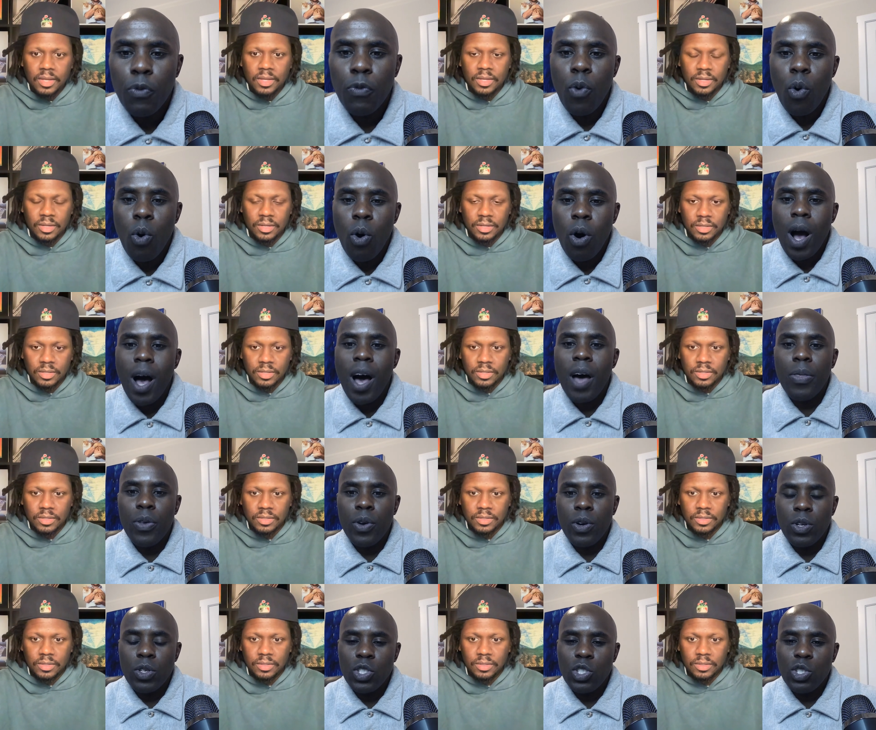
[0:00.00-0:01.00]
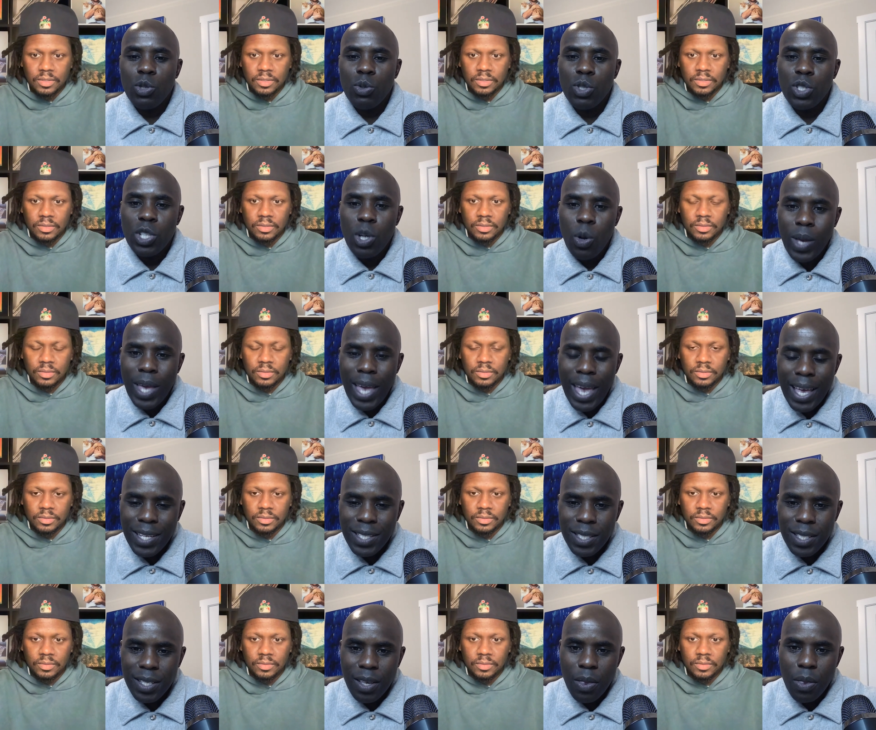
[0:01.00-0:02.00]
Speaker 1: for others to
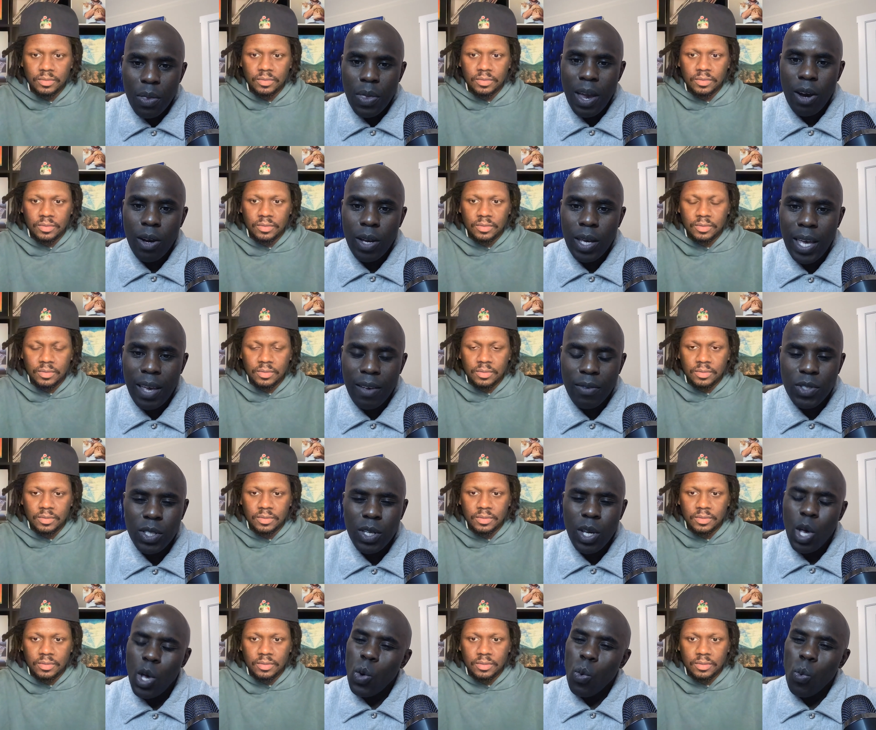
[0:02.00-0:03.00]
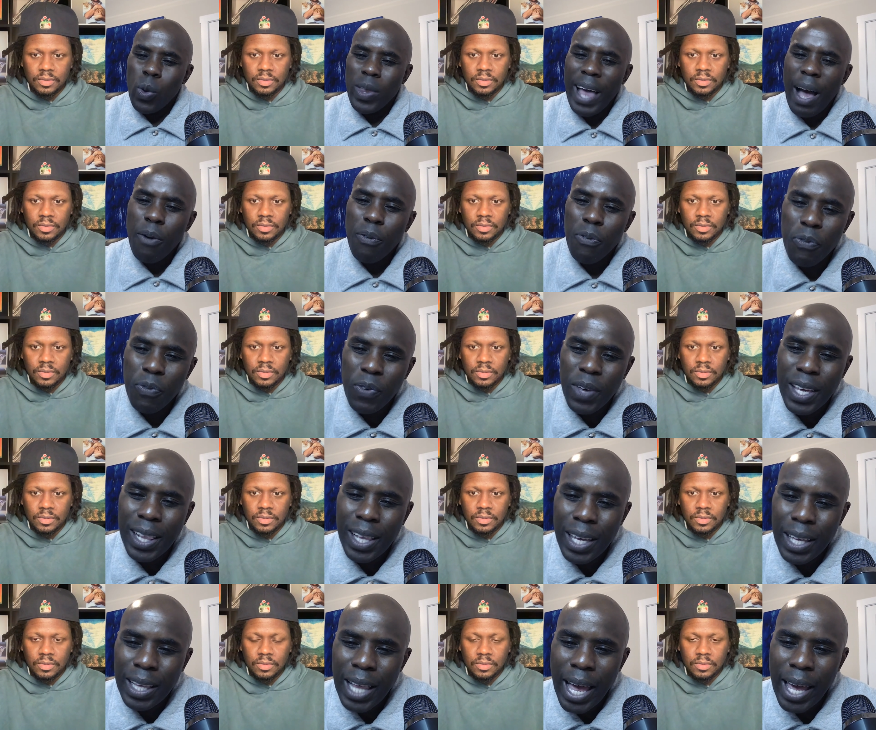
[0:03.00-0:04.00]
showcase their gifts without
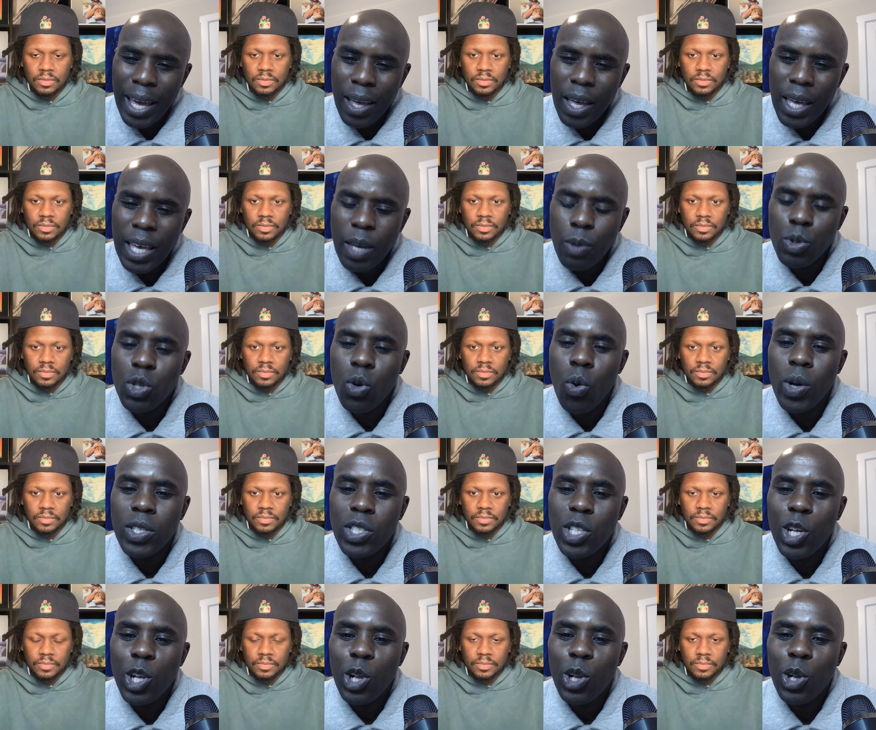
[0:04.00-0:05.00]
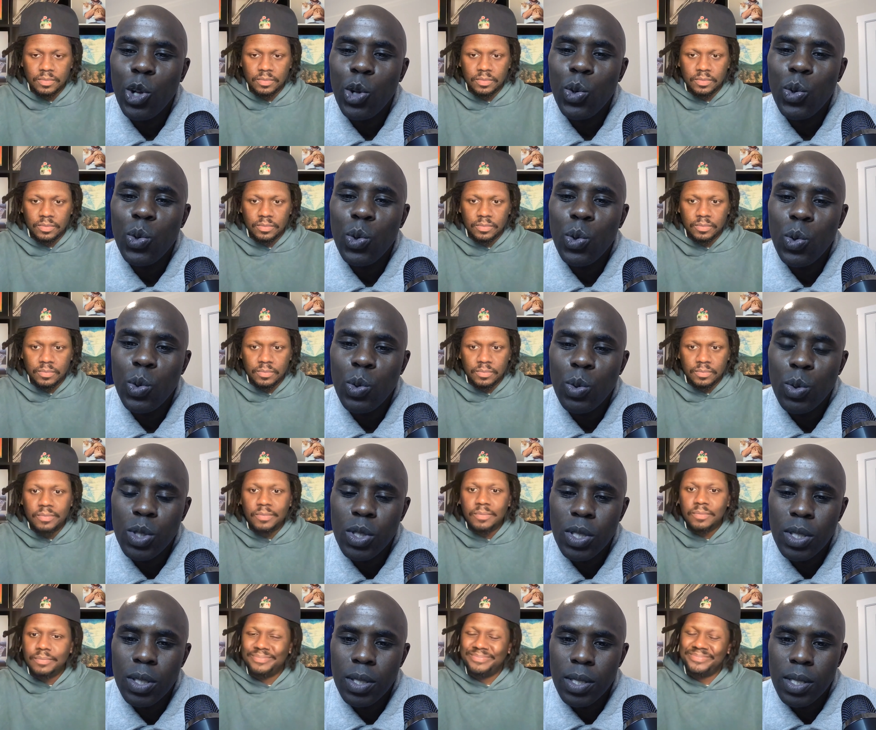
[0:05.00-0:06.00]
feeling like he was going to
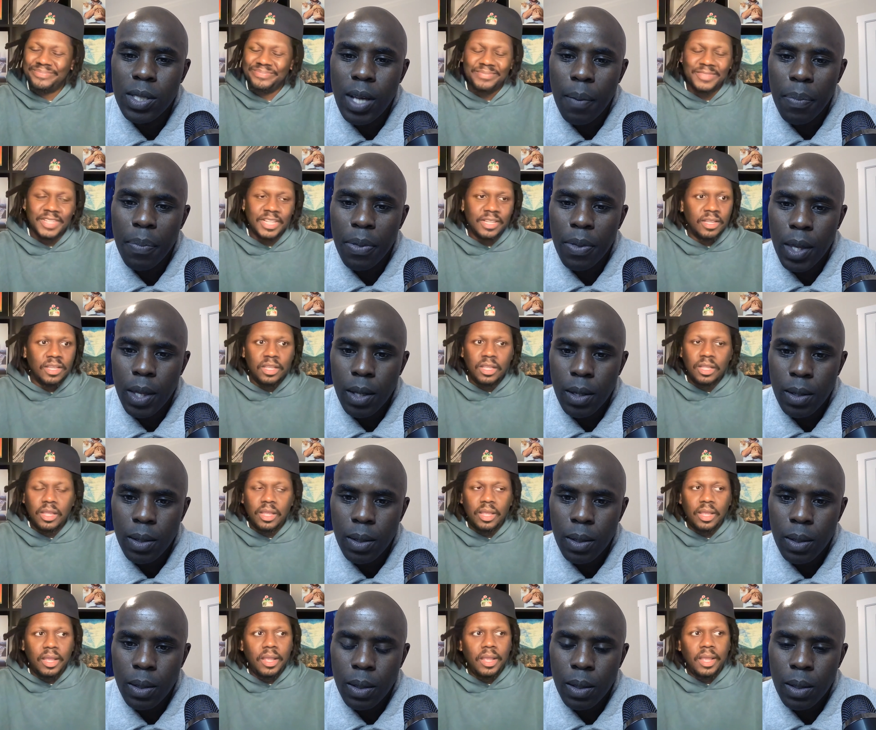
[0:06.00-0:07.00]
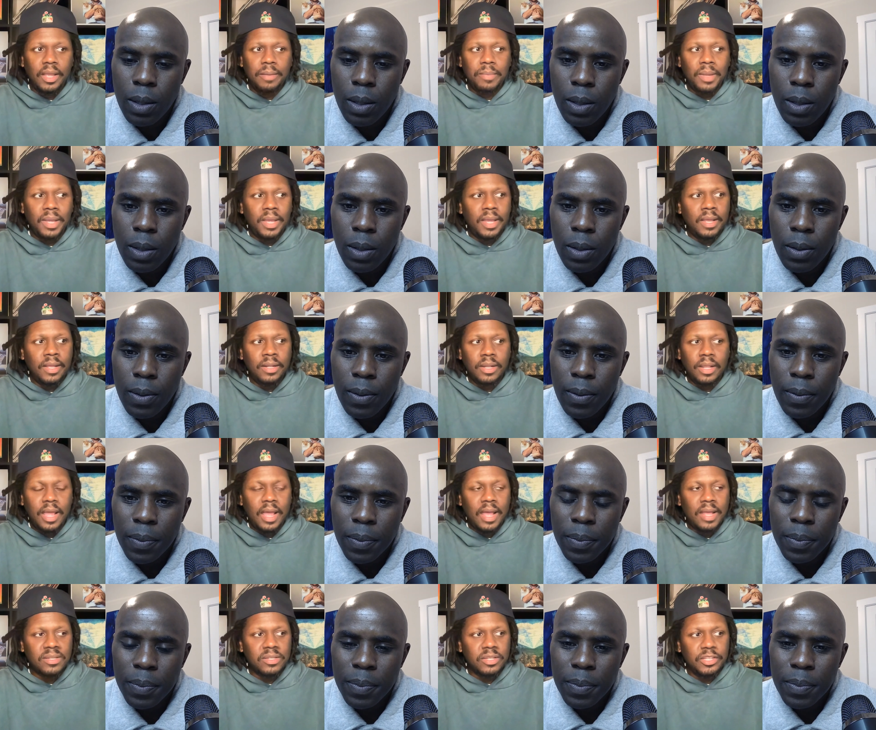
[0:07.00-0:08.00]
lose
Speaker 2: something. And man,
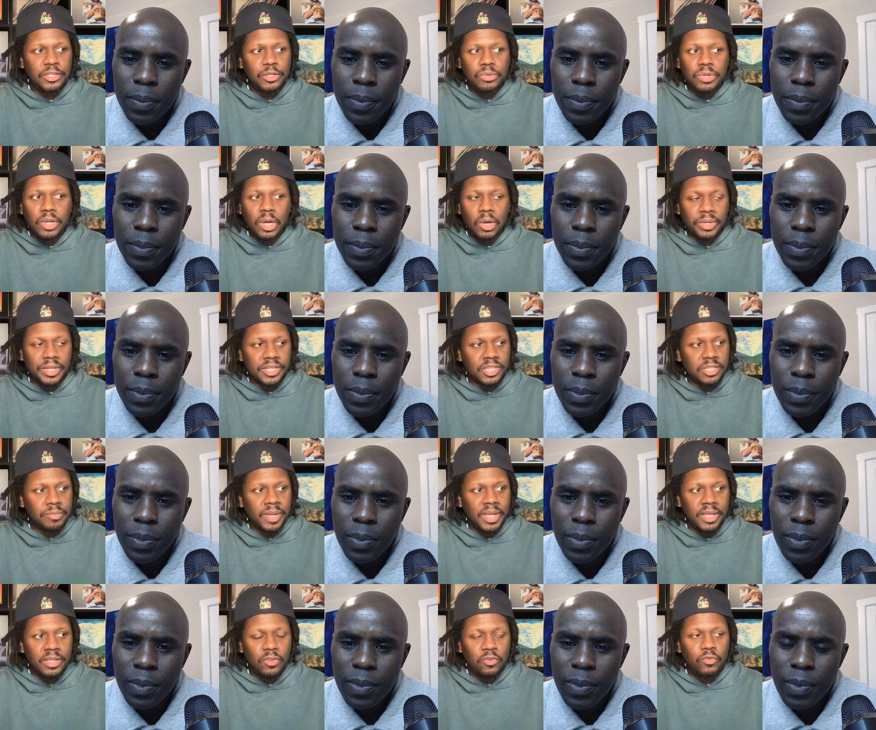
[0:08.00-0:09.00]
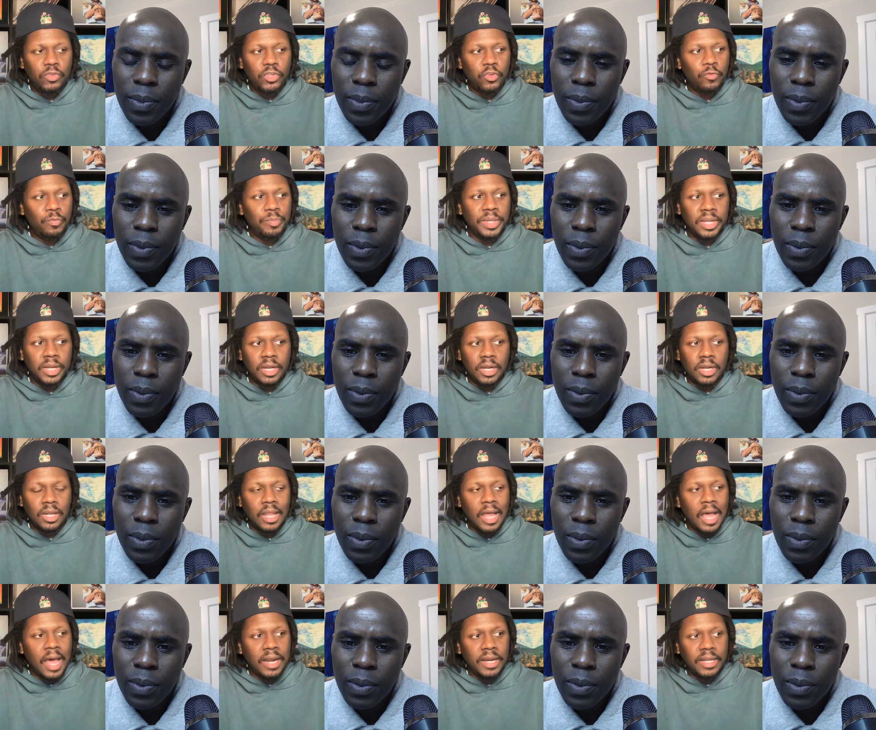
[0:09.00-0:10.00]
Astor, you know this, man. You you've been in a
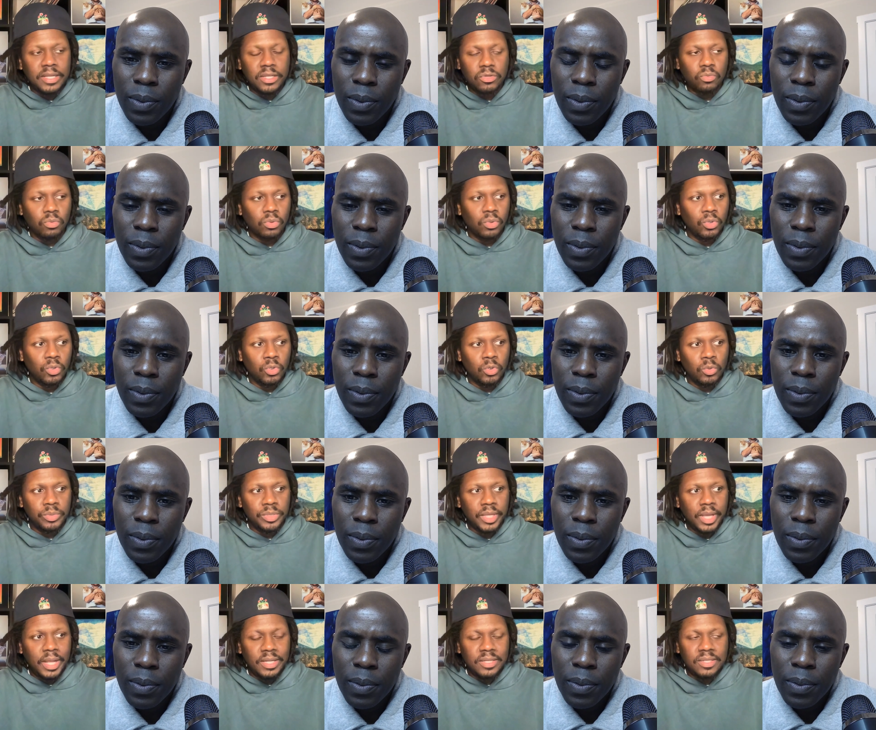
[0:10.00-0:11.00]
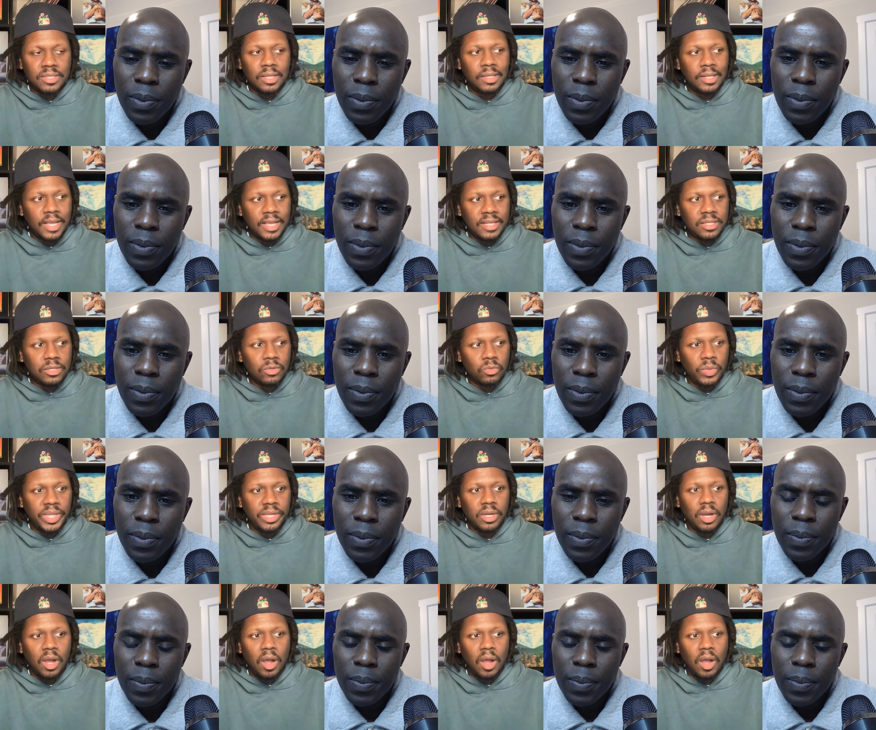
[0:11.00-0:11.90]
lot of these rooms, and it's a lesson we could